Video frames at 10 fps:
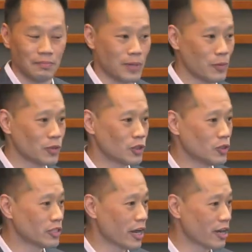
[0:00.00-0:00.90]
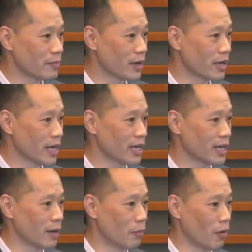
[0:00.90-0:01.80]
People were too scared about getting
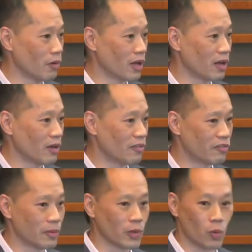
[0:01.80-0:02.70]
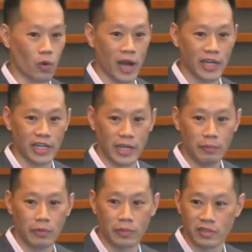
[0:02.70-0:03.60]
Ebola from the writing
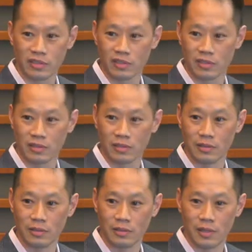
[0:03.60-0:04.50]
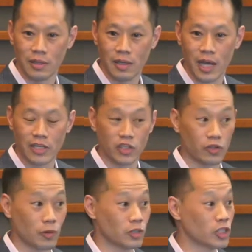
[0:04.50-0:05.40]
implements. And so
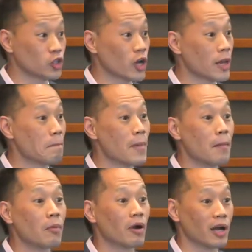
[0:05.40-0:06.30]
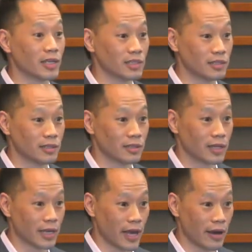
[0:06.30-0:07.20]
they would just try to memorize
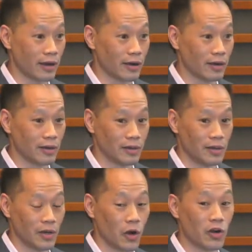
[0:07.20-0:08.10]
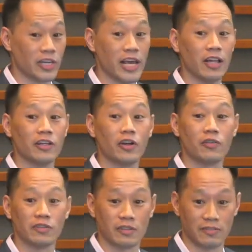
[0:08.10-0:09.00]
the care or yell it
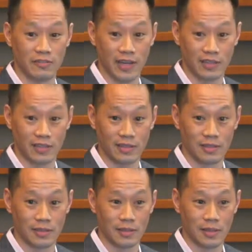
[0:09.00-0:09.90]
over the fence.